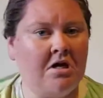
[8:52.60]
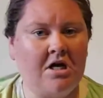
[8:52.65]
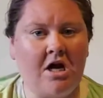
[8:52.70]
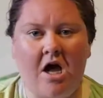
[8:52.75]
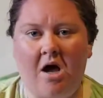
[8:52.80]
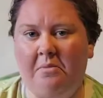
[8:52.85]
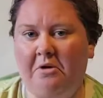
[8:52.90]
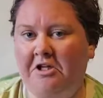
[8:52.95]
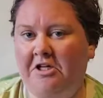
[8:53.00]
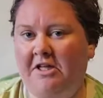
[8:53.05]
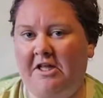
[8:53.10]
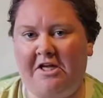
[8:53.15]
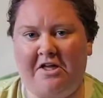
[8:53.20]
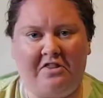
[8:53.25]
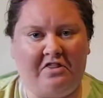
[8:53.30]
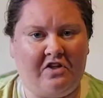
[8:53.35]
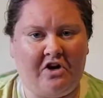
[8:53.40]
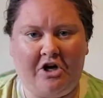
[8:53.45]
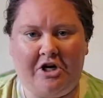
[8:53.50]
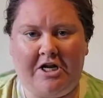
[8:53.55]
no, I'm only like a
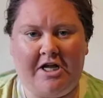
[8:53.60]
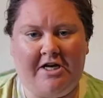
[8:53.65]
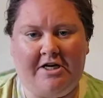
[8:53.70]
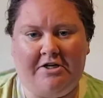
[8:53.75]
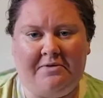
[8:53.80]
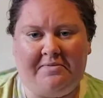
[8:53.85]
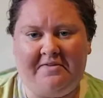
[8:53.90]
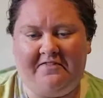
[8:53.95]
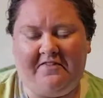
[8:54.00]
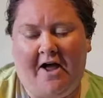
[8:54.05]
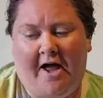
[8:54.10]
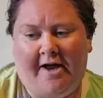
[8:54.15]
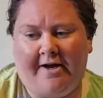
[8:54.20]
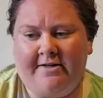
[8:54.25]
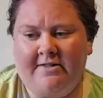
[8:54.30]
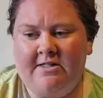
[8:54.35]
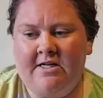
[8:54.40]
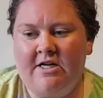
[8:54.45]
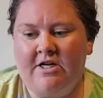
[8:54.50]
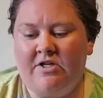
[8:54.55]
third in and I'll be
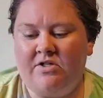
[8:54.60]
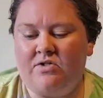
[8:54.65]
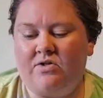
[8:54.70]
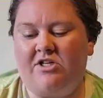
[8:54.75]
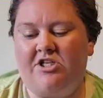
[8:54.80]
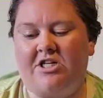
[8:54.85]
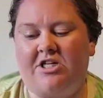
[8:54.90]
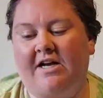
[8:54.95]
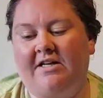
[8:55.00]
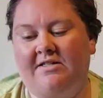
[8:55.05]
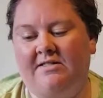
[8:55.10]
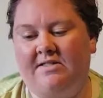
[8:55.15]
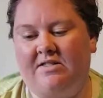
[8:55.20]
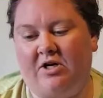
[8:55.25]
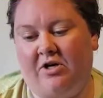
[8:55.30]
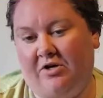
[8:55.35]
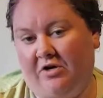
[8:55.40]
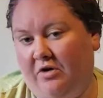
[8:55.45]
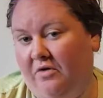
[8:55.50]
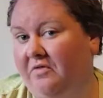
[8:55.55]
fine. So I just kind of
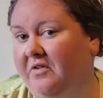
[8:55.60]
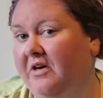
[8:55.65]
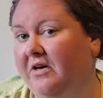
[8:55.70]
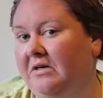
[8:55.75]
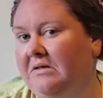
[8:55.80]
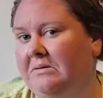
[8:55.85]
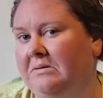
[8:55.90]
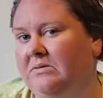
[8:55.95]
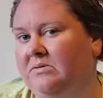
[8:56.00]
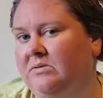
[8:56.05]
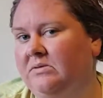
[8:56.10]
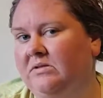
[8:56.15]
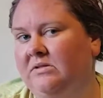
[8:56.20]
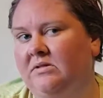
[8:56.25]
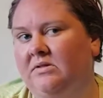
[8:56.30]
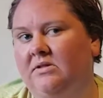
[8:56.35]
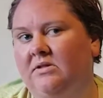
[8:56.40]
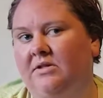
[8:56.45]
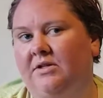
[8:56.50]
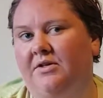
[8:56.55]
started over,
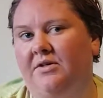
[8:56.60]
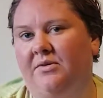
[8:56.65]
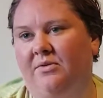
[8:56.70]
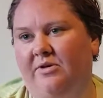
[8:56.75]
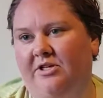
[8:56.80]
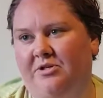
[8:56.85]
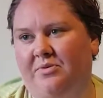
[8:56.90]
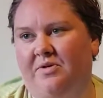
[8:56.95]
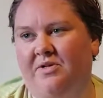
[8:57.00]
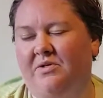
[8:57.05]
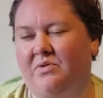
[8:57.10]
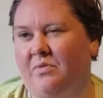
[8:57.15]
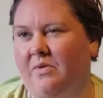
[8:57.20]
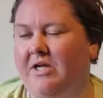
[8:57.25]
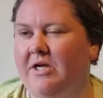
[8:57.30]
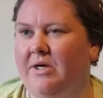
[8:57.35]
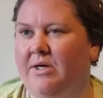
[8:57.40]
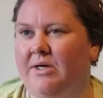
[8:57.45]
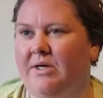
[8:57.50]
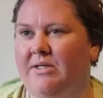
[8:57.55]
which was
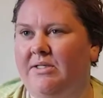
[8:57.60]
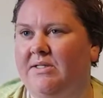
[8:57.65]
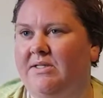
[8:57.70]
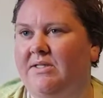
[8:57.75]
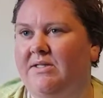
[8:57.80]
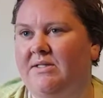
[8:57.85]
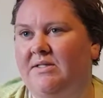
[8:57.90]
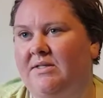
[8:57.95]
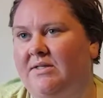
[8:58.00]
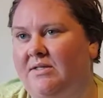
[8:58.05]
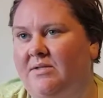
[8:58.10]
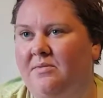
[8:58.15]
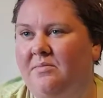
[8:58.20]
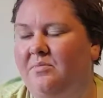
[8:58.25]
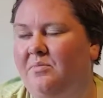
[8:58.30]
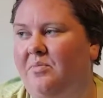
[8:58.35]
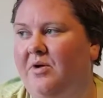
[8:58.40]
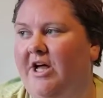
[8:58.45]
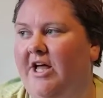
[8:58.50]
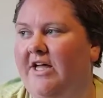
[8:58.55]
weird,
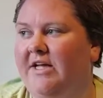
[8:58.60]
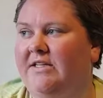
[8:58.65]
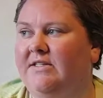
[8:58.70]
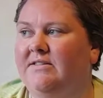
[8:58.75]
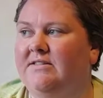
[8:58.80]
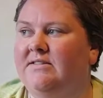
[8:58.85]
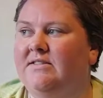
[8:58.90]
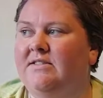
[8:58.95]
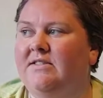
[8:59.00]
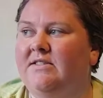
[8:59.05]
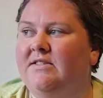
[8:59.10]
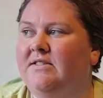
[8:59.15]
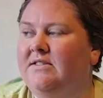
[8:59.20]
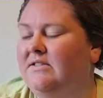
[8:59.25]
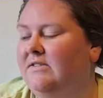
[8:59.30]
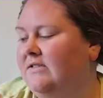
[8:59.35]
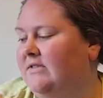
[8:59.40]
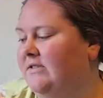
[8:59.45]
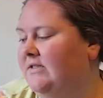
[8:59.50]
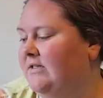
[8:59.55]
but
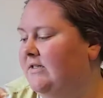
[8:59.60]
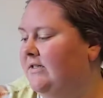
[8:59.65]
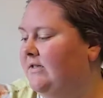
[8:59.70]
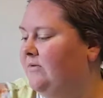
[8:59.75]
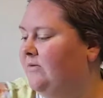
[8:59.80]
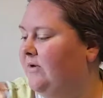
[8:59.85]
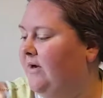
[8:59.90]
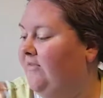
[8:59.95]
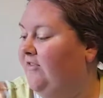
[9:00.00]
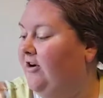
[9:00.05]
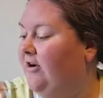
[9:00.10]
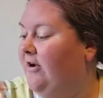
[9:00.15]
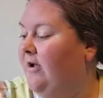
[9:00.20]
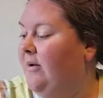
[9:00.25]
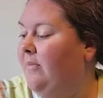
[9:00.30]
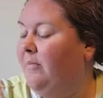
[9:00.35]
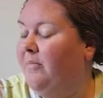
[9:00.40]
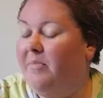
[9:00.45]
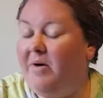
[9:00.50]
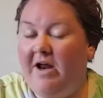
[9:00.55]
whatever.
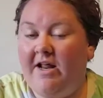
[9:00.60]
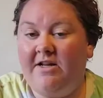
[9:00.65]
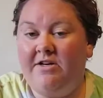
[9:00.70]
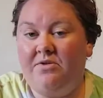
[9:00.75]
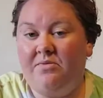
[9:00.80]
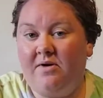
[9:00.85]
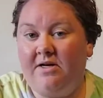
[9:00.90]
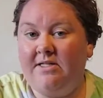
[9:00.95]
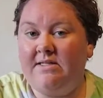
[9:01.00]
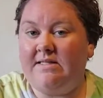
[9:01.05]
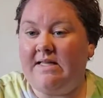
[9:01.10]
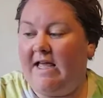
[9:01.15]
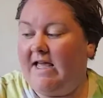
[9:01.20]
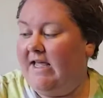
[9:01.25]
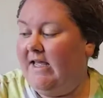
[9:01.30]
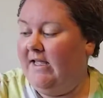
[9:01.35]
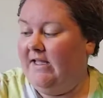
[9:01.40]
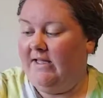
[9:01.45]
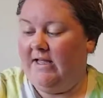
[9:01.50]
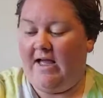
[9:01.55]
But I do want to
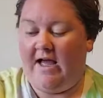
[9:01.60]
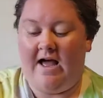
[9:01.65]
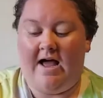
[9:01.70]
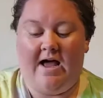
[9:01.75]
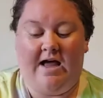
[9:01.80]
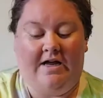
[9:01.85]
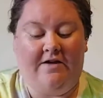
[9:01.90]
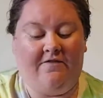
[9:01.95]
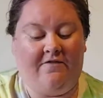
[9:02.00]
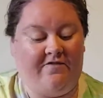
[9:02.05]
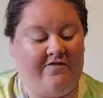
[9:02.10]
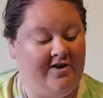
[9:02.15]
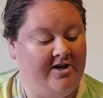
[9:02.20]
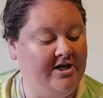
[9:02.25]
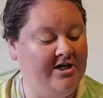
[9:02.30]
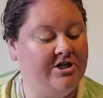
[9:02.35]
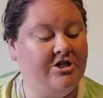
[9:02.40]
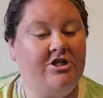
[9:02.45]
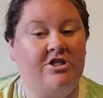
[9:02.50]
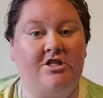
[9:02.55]
say, I
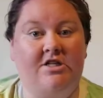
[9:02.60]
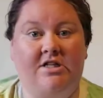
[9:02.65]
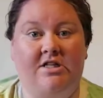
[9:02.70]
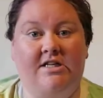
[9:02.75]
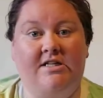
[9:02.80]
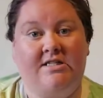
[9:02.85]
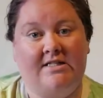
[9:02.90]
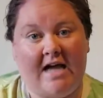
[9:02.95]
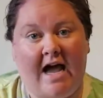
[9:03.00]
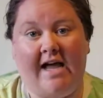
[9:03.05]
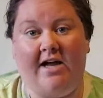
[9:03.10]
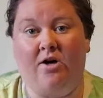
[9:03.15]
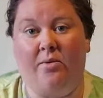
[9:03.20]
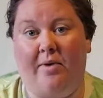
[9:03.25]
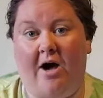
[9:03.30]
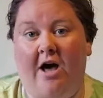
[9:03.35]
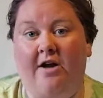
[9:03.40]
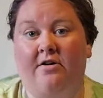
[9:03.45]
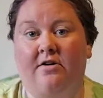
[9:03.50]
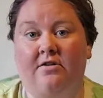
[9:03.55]
finished the entire
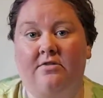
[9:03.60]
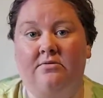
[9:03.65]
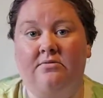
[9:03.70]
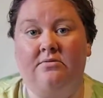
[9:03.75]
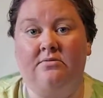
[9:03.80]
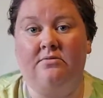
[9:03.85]
bottle.